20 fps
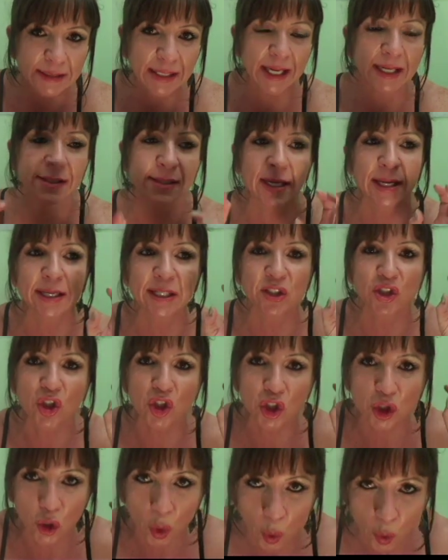takes and it
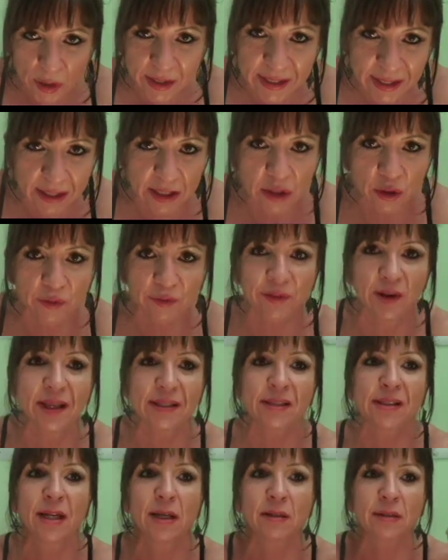stores it in your
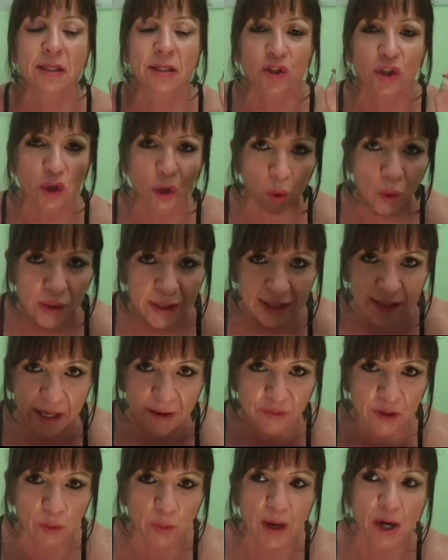fat cells and stores it
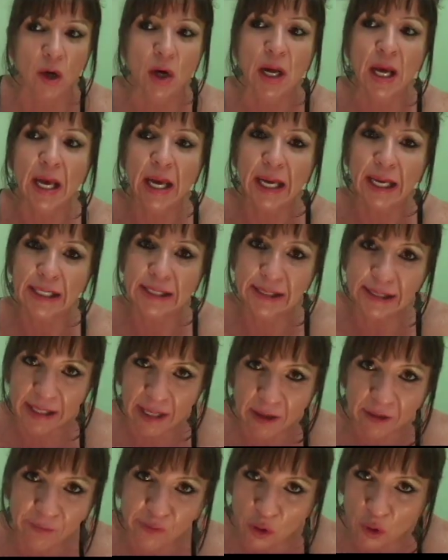everywhere
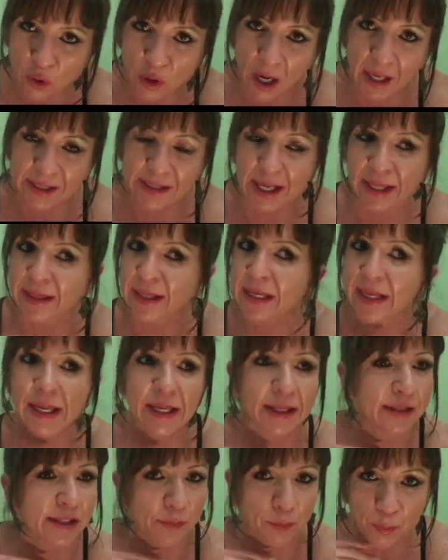instead of you guys, and then
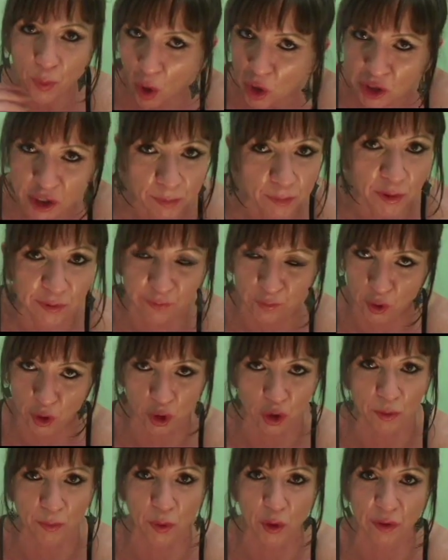it's impossible for you
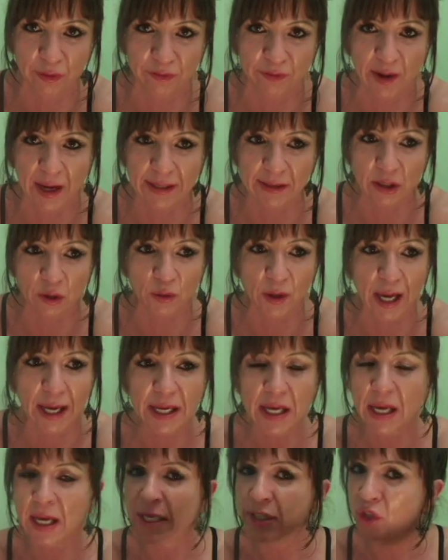to burn fat,
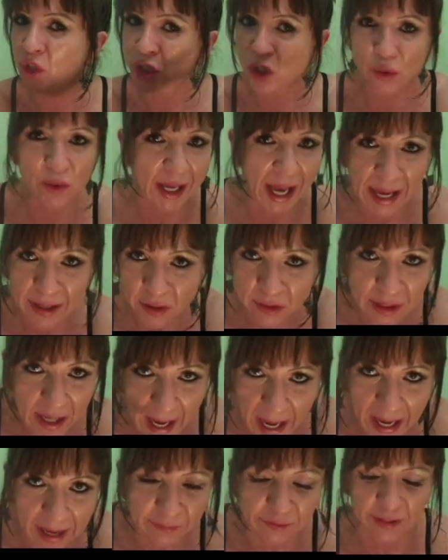okay? So you cannot
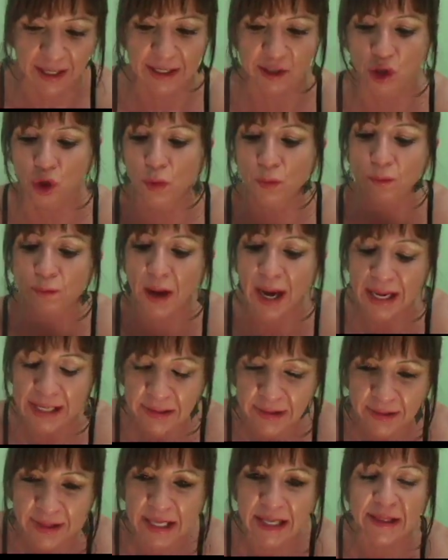have that. Your main
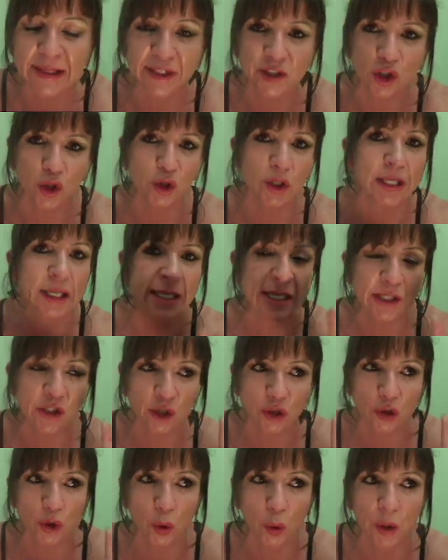thing that you can eat
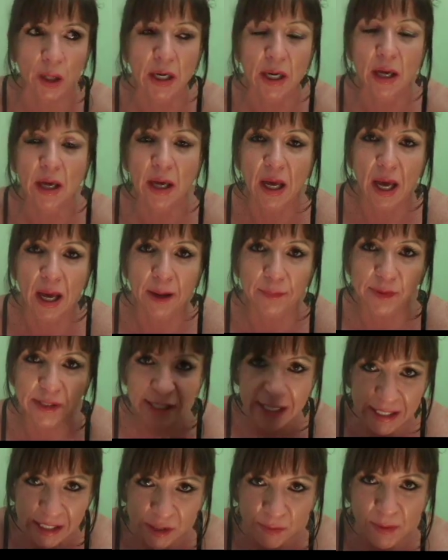on your
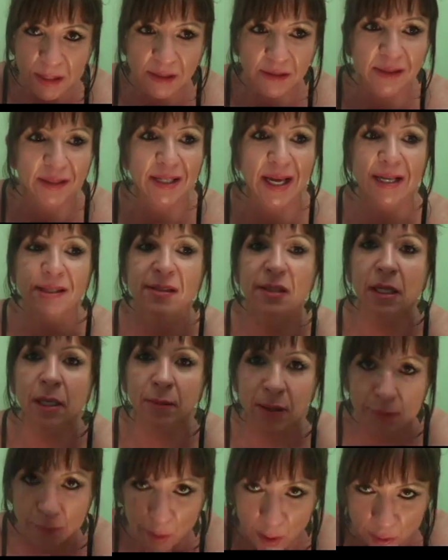6 meals a day is going to
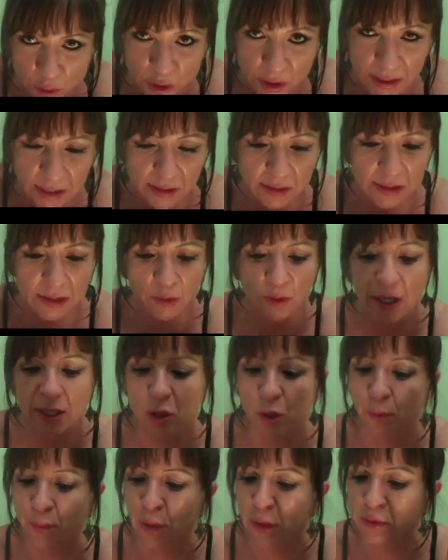be proteins, okay?
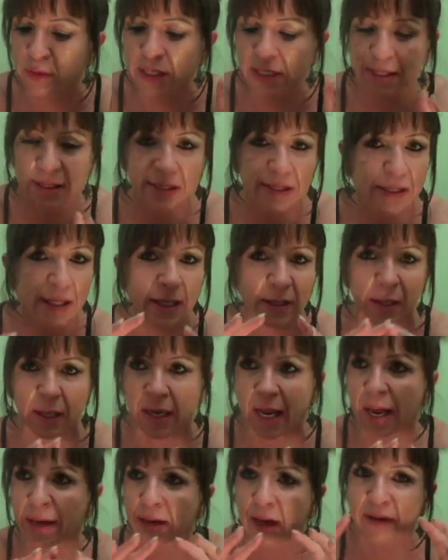Your proteins...
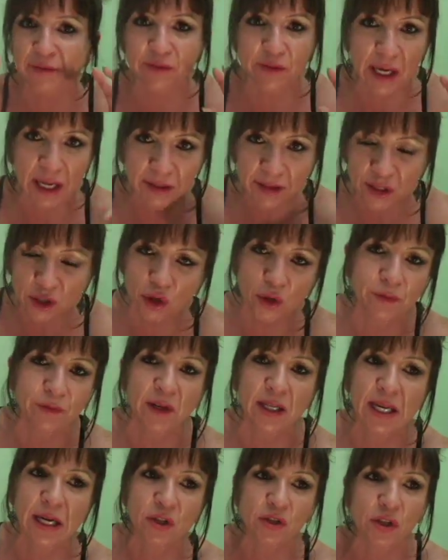And I've done the 2
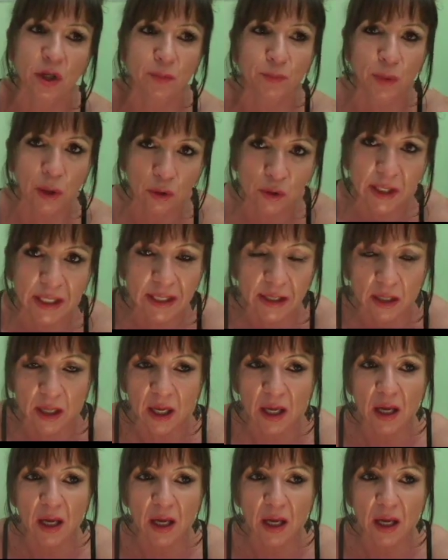videos on protein